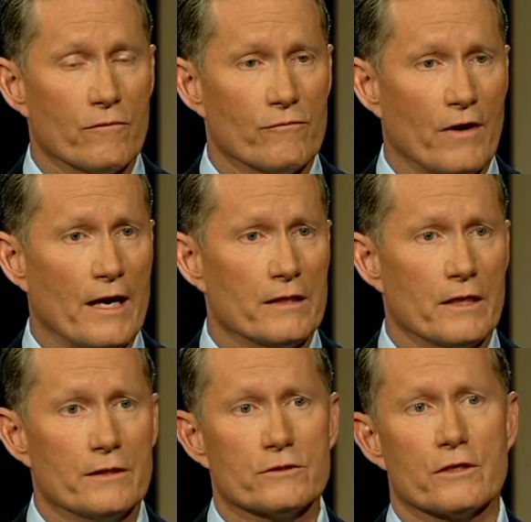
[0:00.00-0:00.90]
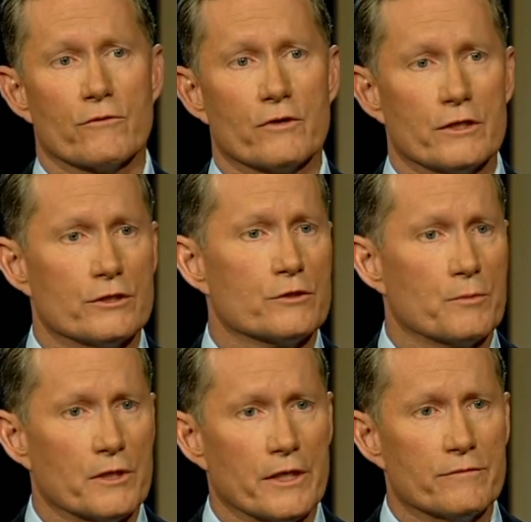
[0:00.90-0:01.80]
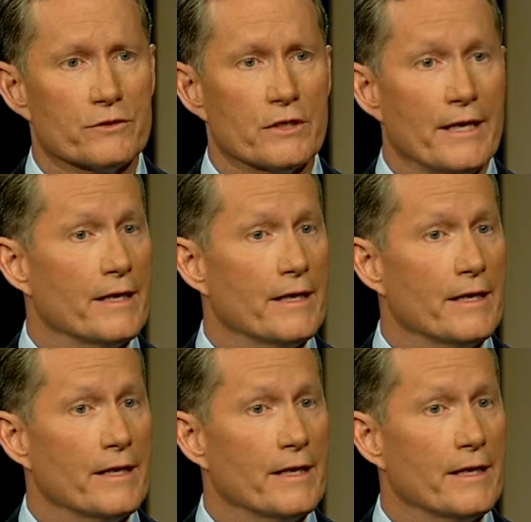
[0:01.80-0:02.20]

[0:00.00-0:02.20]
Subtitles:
violates their religious beliefs